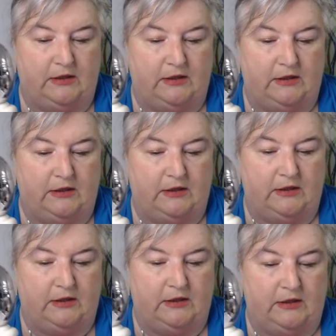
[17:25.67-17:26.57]
the
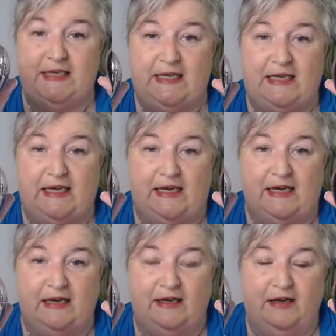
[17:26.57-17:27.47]
letter
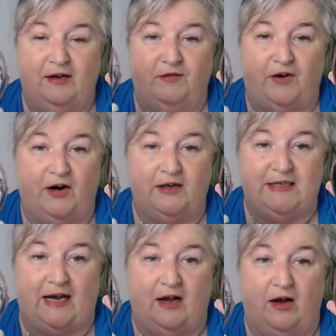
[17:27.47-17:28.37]
D for Art
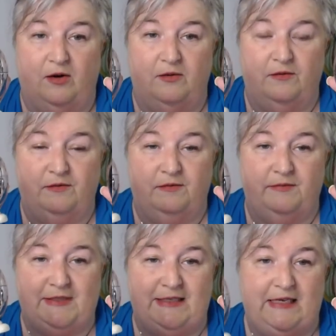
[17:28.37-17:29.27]
Deco.
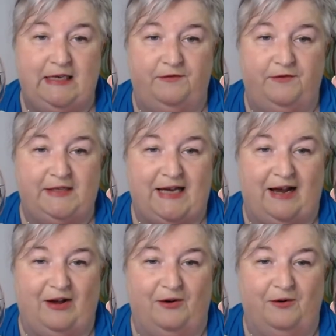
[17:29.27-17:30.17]
D for
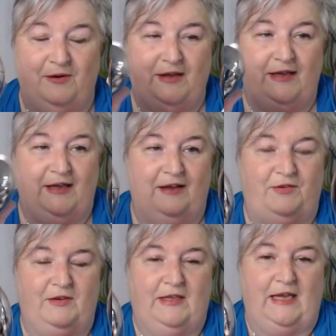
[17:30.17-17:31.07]
Deco, if
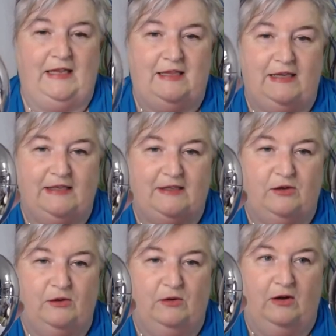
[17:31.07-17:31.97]
you'd like these
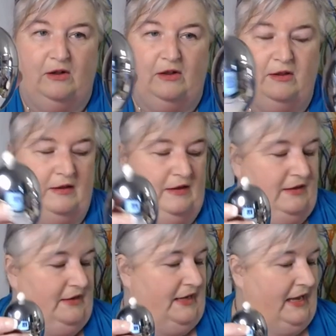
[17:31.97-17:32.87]
cool
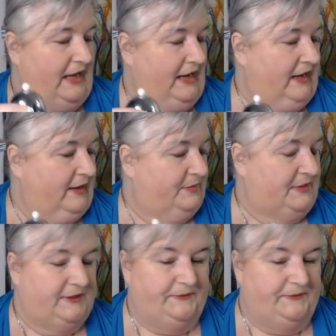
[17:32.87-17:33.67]
egg cups.